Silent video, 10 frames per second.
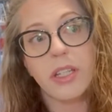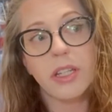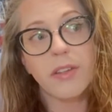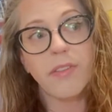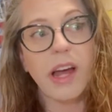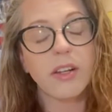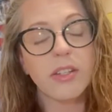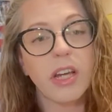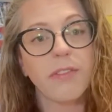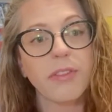and then you find
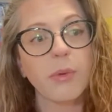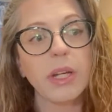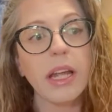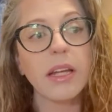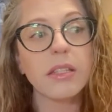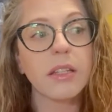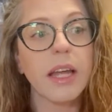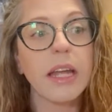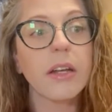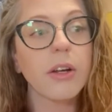yourself 3 days
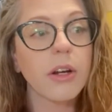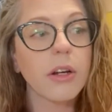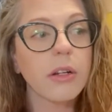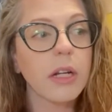later